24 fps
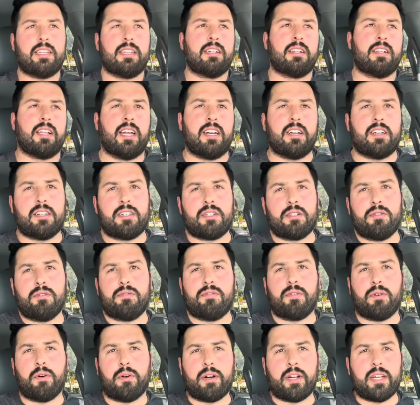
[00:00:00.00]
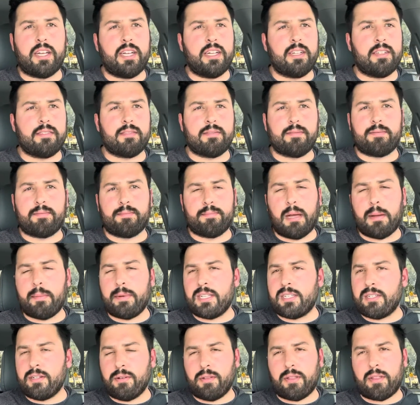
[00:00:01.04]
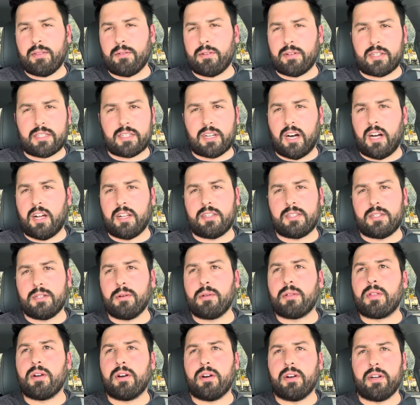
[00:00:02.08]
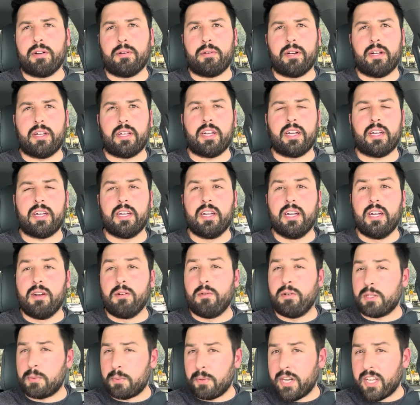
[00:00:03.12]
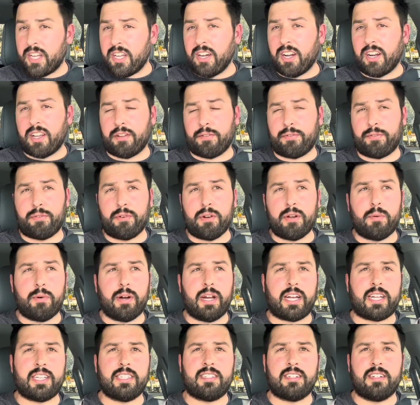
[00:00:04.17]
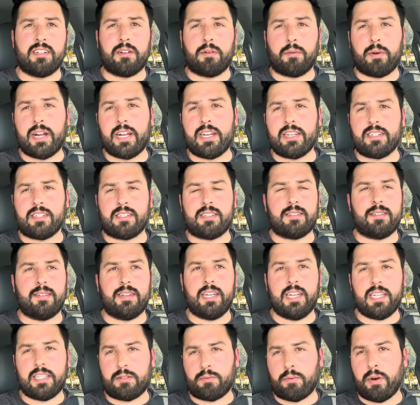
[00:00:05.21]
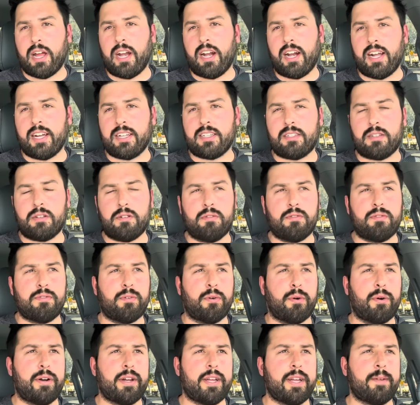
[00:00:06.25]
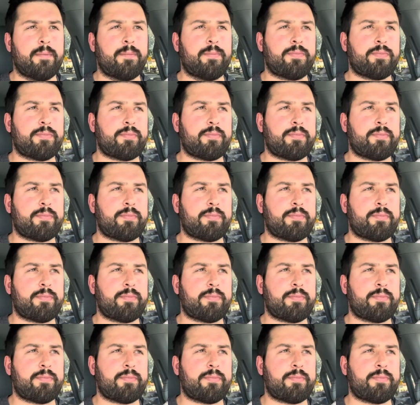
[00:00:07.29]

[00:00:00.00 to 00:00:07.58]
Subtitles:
under 240, maybe let's call it 230 really, which is pretty good on the freeway considering the range it's rated at 240.